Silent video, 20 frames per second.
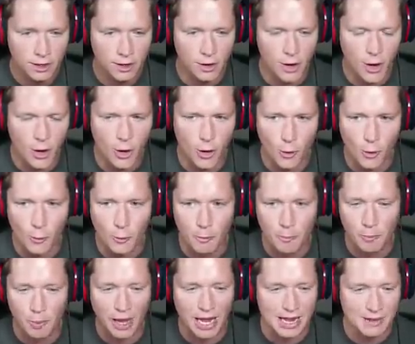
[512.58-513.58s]
Oh,
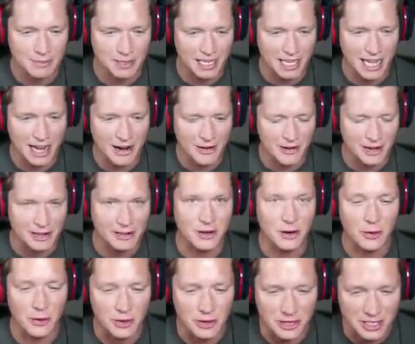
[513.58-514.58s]
baby. Aaron
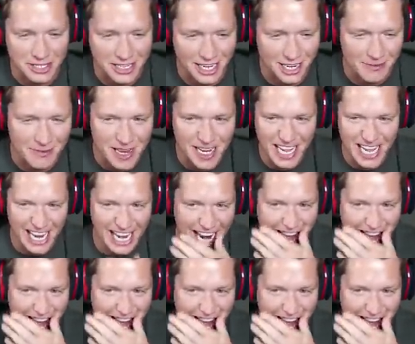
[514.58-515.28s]
Gordon coming in